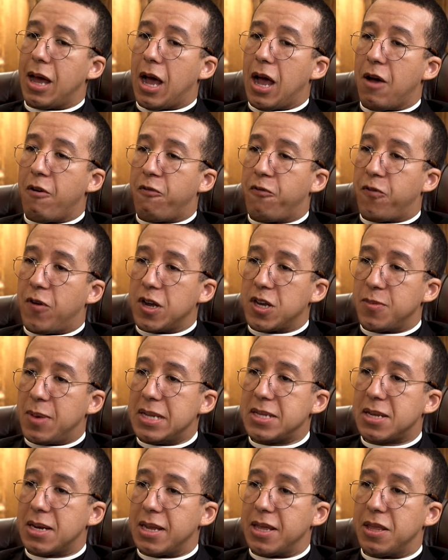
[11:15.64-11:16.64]

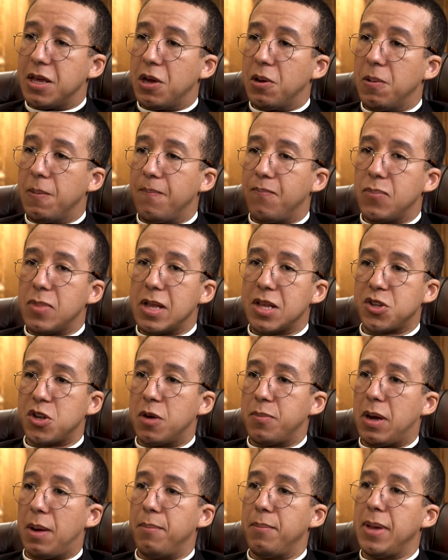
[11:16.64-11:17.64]
fundamentally, though, it's not
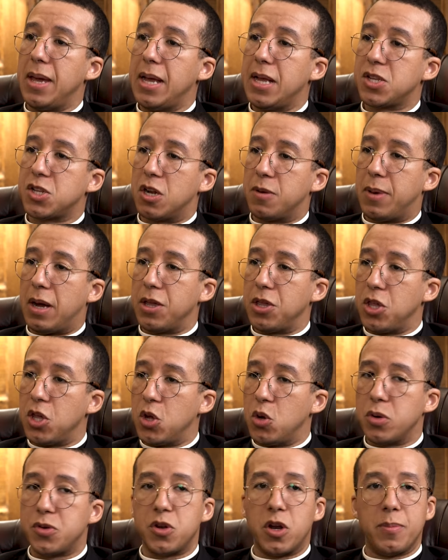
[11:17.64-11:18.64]
about me, it's not about
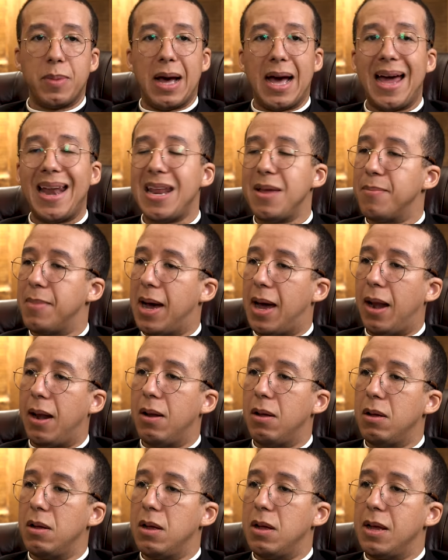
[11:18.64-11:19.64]
you, it's not about any man,
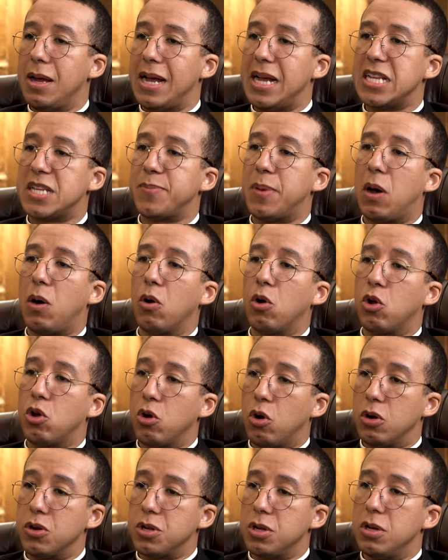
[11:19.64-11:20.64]
it's about
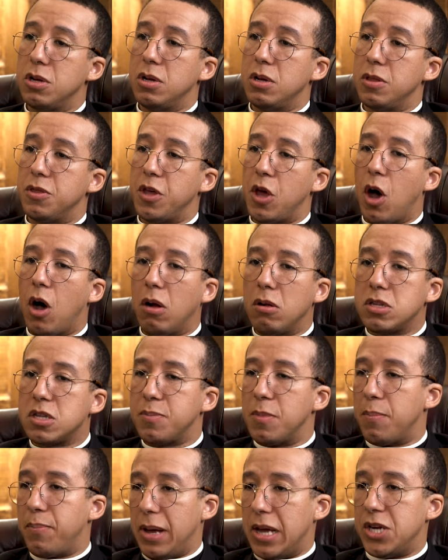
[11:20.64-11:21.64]
God. The
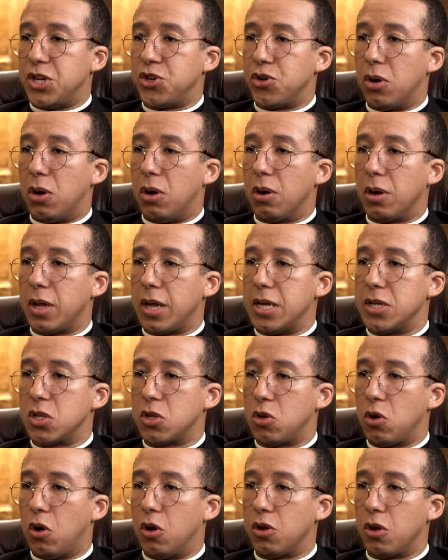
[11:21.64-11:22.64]
ultimate patriarch is
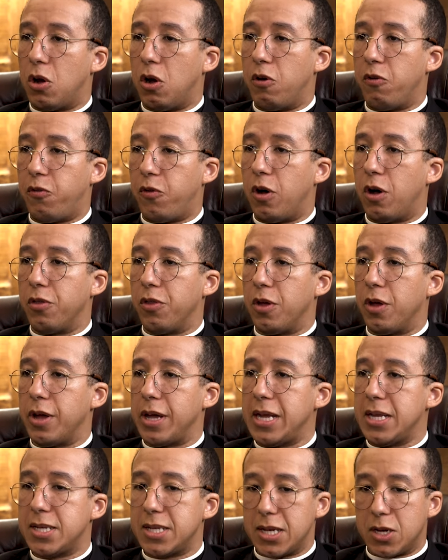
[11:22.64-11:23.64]
God our Father.
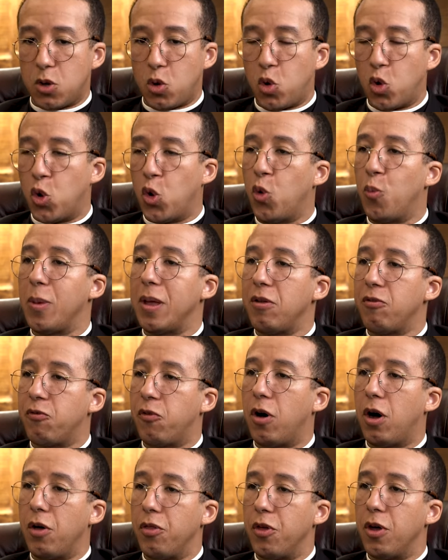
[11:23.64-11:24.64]
He said, Call me
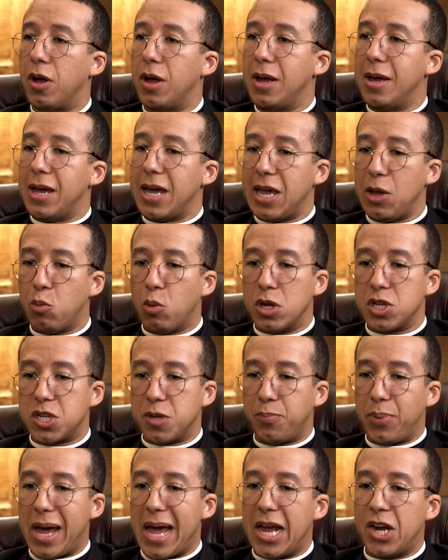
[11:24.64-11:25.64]
Father. He wants a
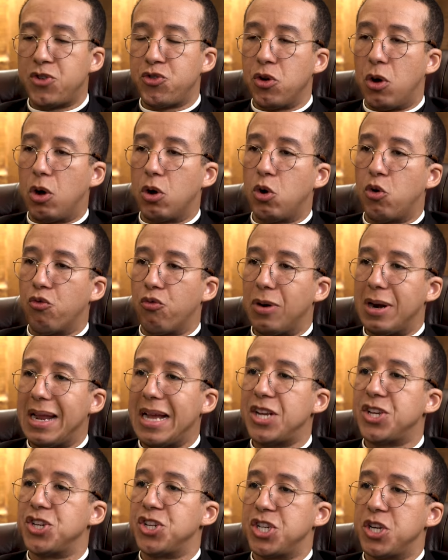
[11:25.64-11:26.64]
patriarchal
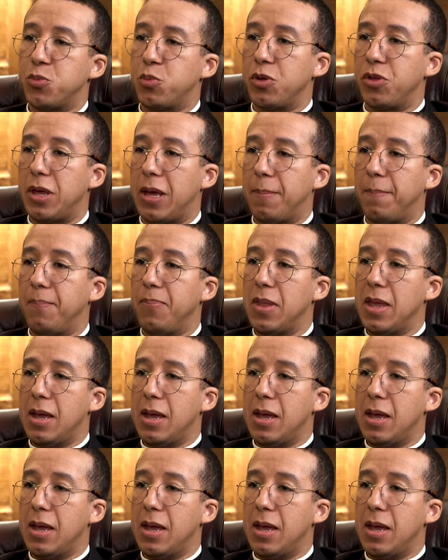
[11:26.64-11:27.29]
relationship with Him.